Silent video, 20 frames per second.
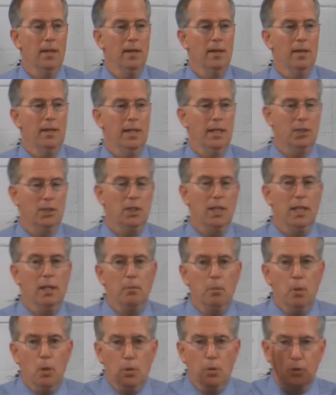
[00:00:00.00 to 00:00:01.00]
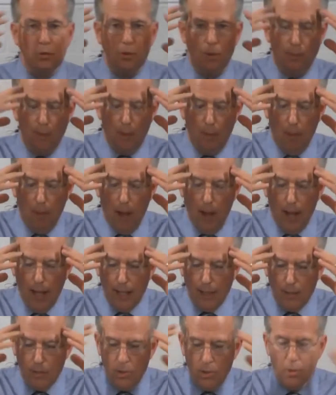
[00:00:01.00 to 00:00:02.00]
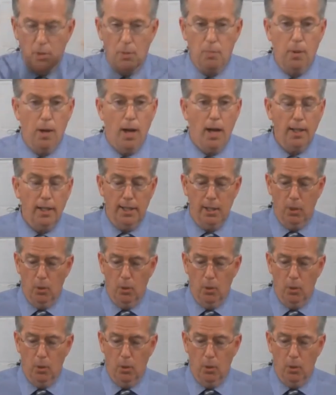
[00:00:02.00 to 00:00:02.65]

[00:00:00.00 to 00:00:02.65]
You see, it moves from the mind to the body,